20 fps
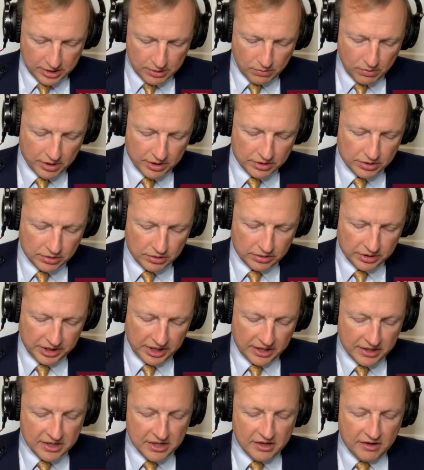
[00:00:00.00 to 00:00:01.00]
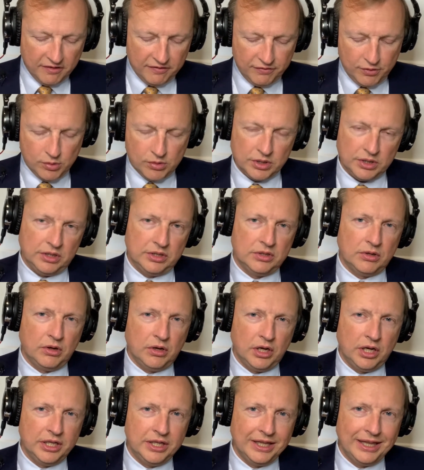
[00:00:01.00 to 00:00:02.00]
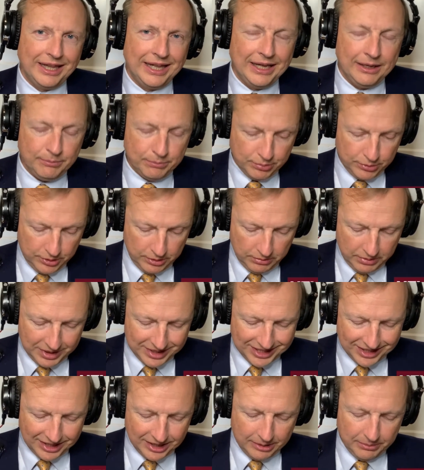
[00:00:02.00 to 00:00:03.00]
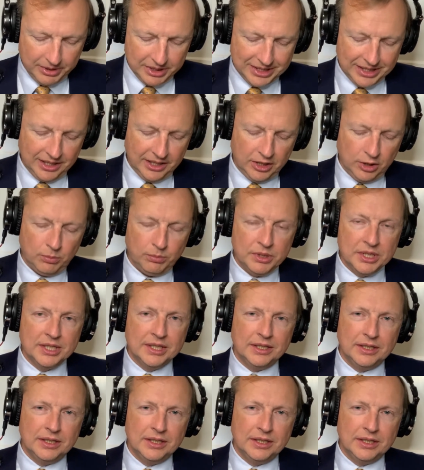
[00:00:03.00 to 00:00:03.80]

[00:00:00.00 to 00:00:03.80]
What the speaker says: You want to certainly focus on that pre-retirement to help